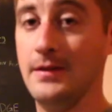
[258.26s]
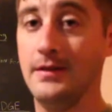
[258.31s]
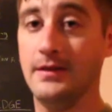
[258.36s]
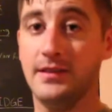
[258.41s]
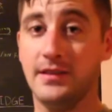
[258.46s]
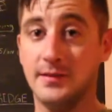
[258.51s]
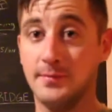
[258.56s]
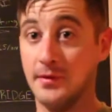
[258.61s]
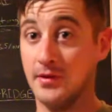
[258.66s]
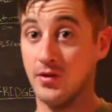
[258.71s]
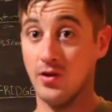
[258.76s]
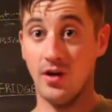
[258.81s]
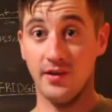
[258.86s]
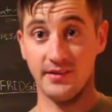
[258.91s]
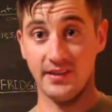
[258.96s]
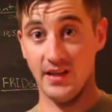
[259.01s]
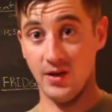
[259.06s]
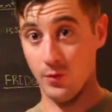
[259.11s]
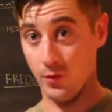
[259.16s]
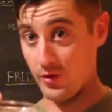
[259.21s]
It's been a long
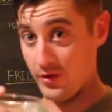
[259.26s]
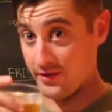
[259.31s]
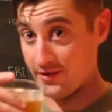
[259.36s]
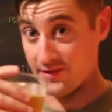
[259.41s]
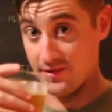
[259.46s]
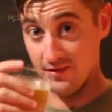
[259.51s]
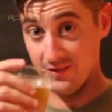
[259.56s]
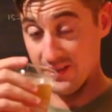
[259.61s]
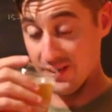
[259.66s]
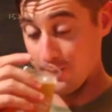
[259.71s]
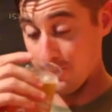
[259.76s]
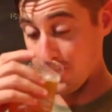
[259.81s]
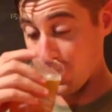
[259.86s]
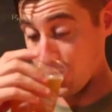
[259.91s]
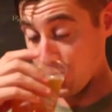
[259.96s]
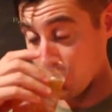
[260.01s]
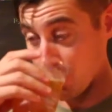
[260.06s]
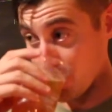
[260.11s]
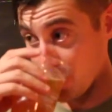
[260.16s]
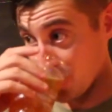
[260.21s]
day at work, still need a
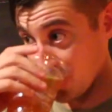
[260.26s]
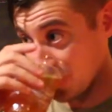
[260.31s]
beer.